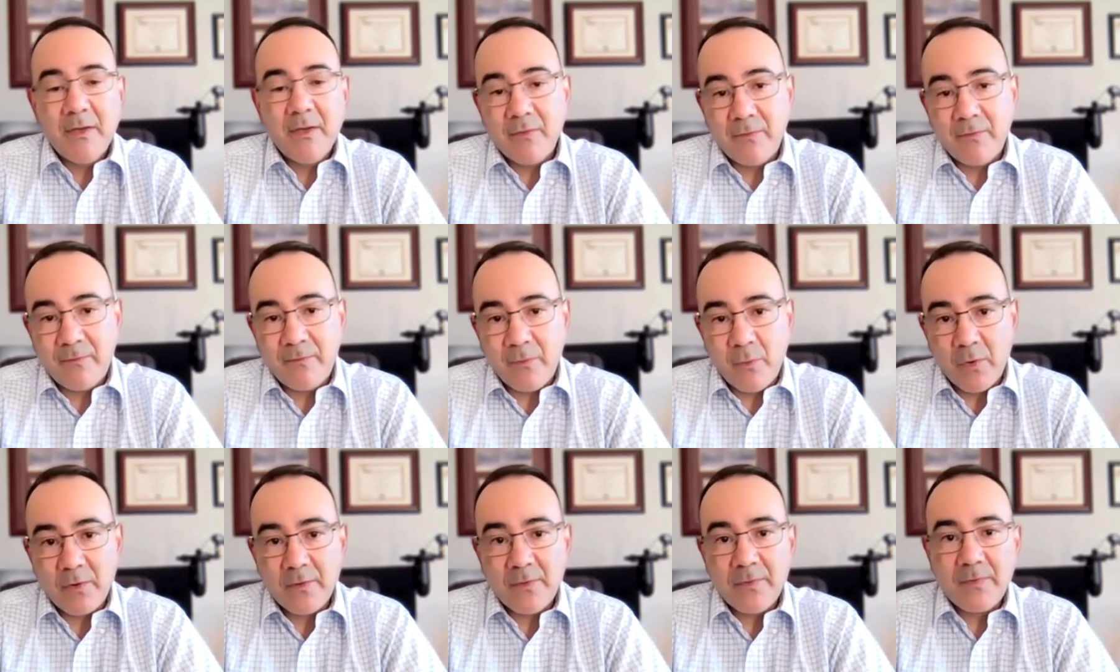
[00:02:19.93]

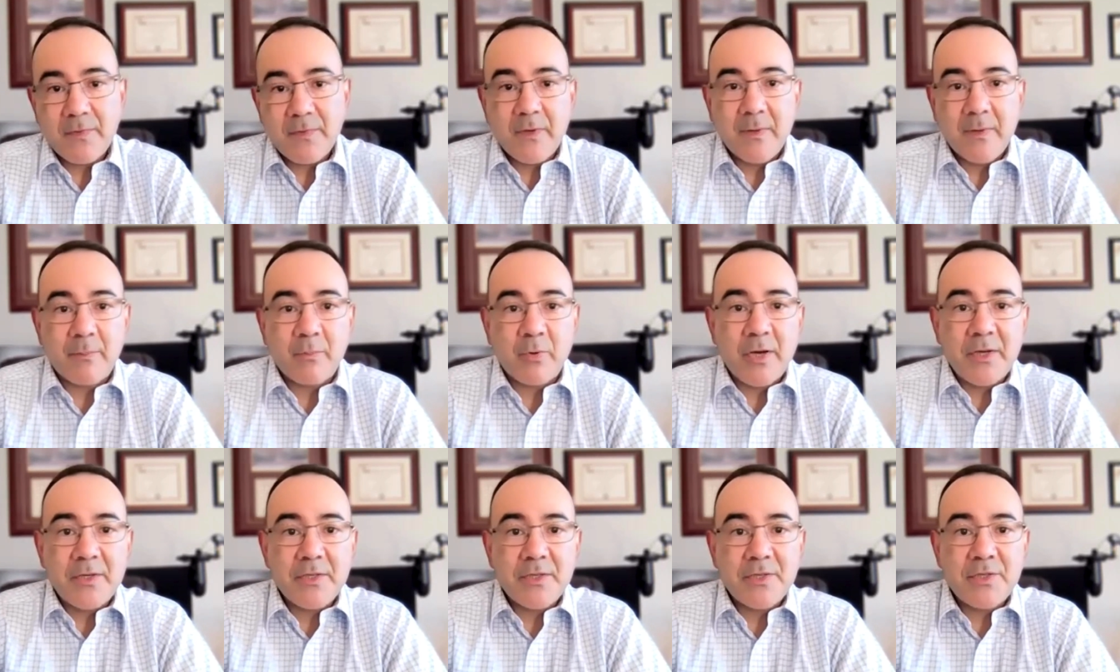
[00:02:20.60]
Fourth,
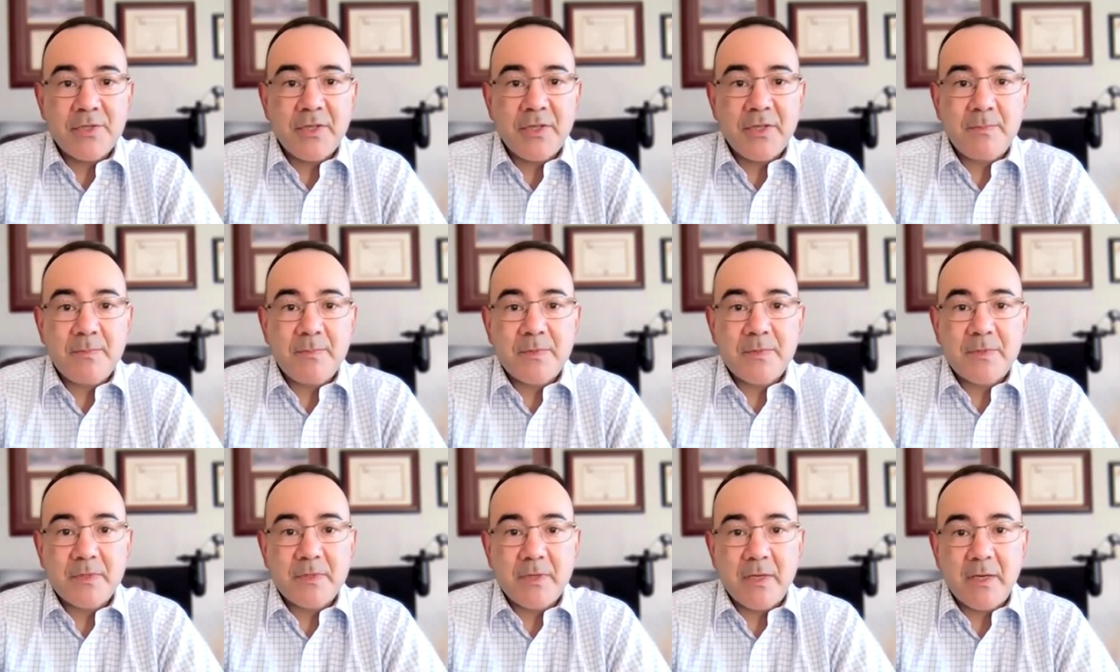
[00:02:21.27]

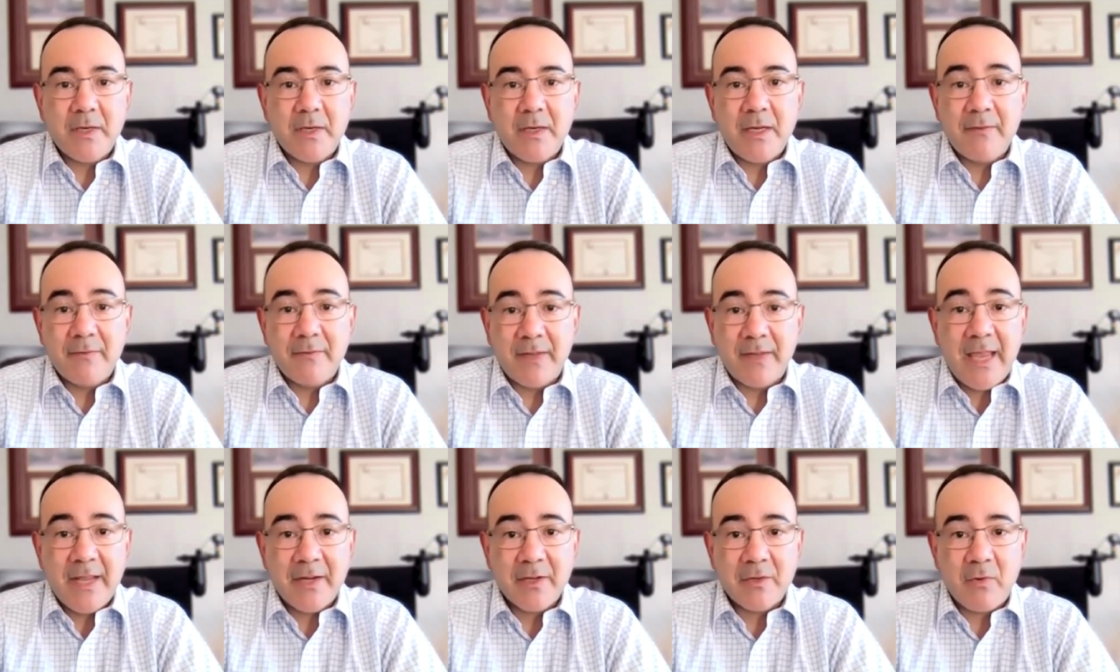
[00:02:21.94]
apprenticeships have
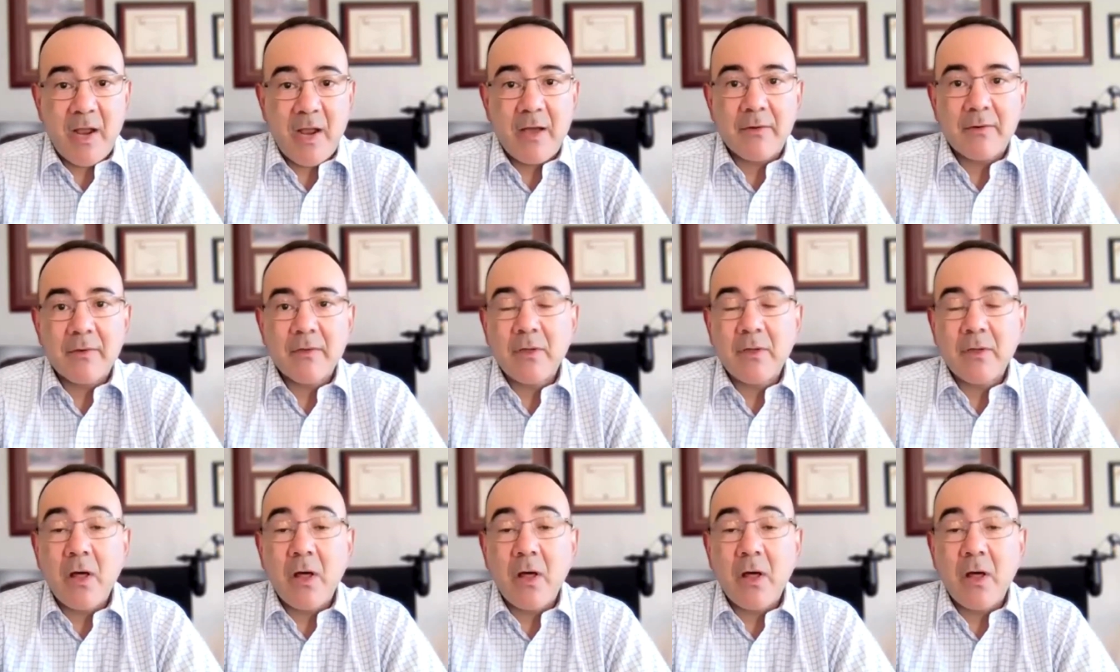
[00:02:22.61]
gained ground.